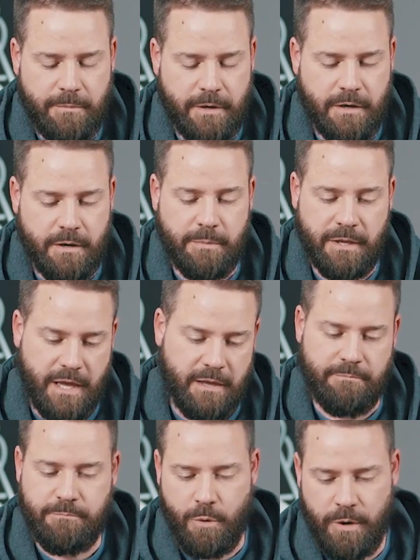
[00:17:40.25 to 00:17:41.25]
But
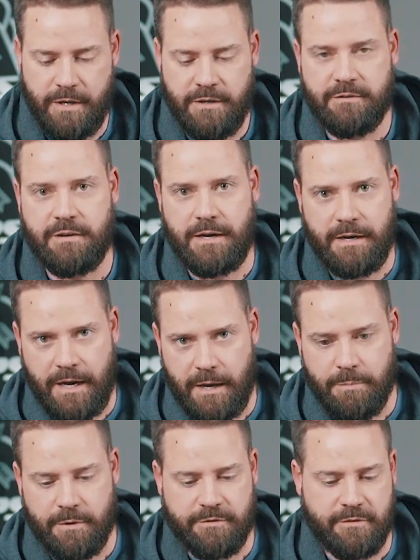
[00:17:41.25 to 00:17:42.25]
again, point is, I
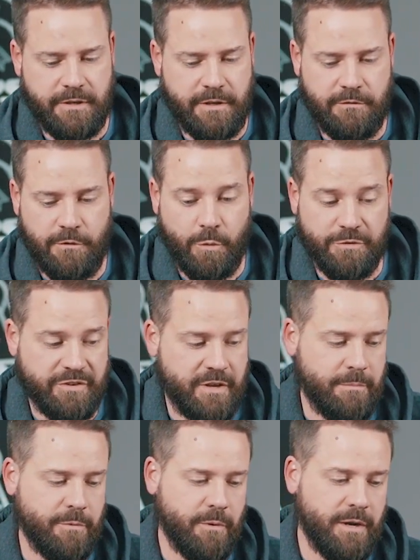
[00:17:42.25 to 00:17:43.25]
personally don't
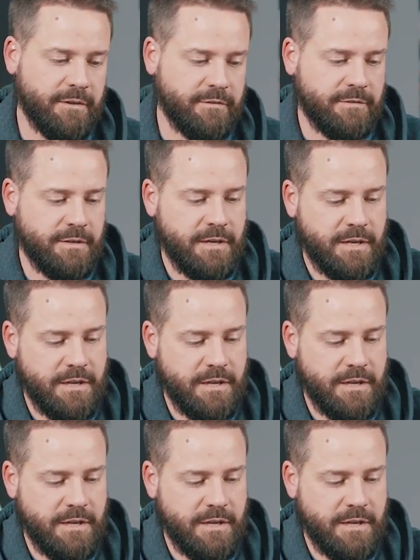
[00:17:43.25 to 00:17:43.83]
skip grits.